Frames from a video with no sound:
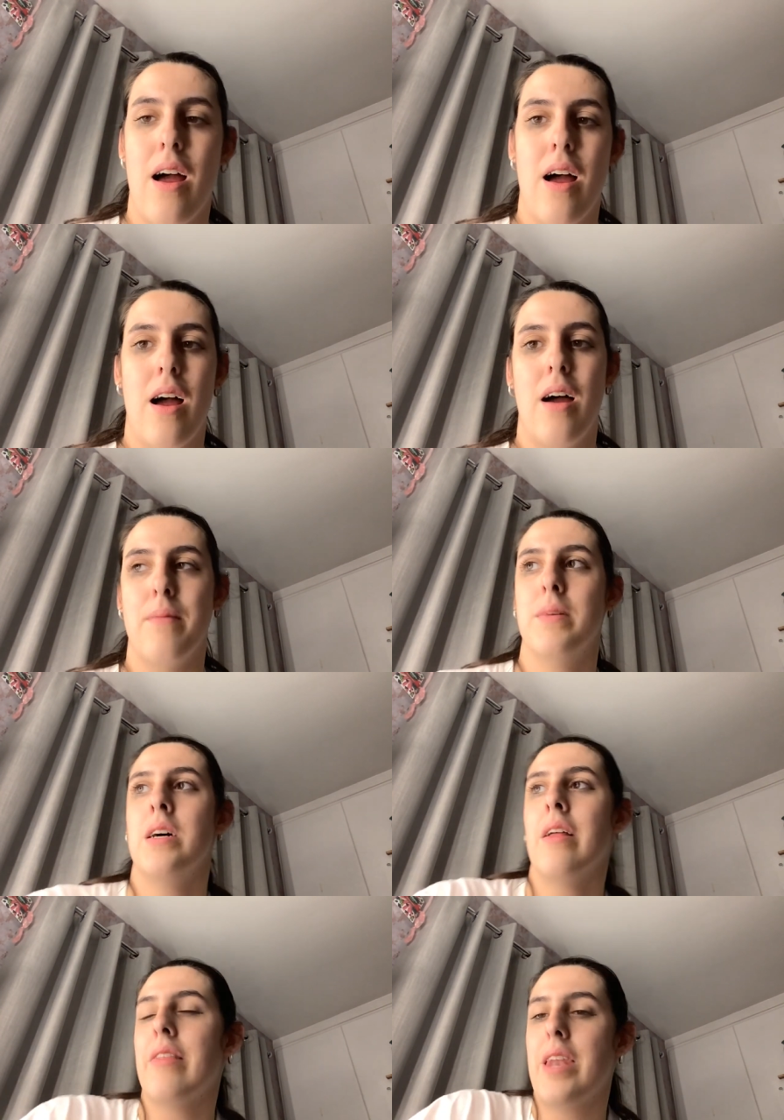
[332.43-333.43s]
Um,
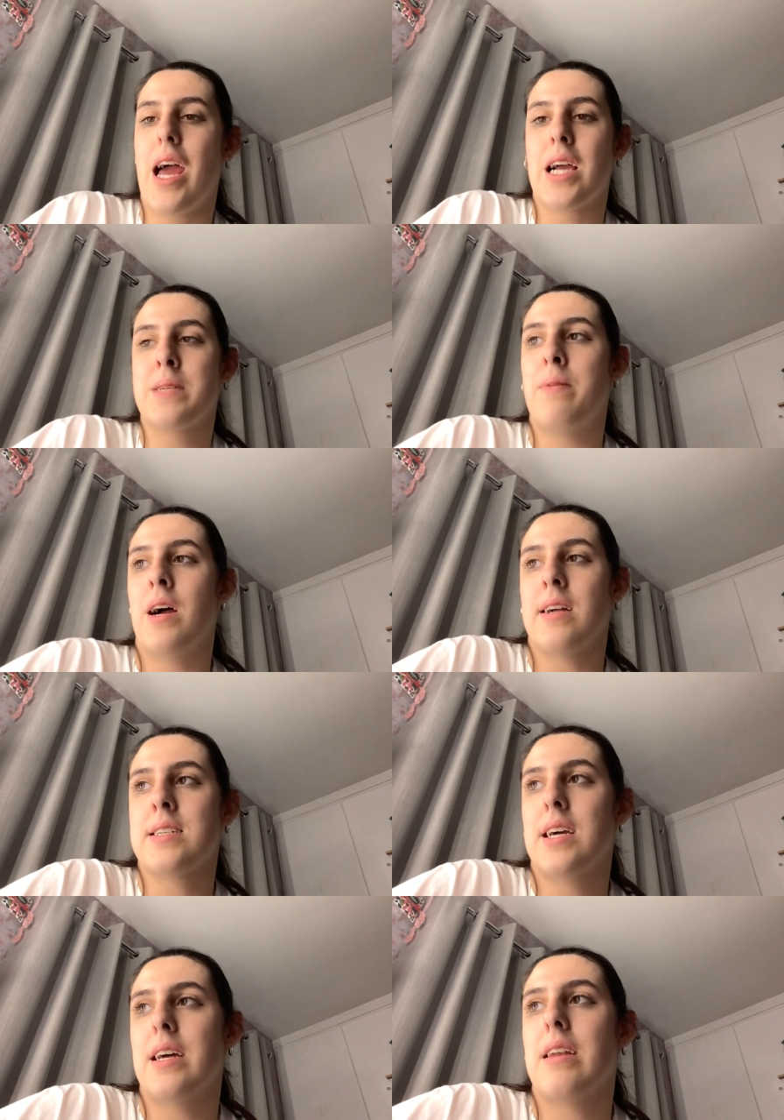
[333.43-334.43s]
next
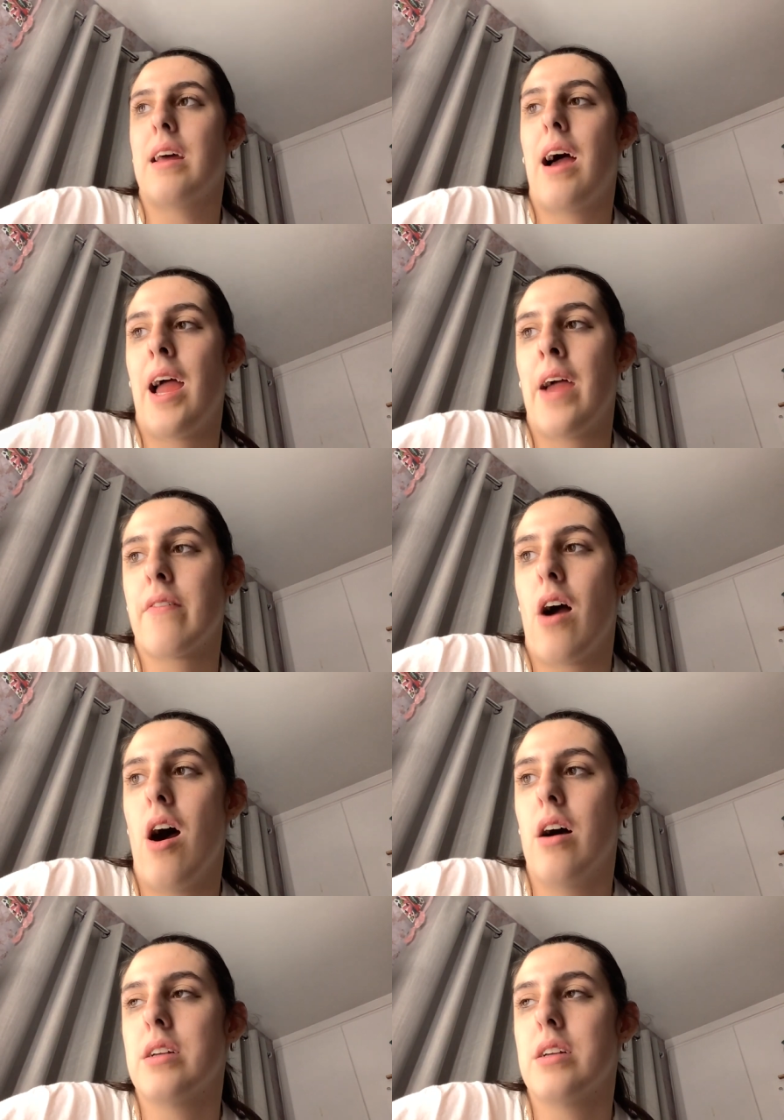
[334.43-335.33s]
person I have got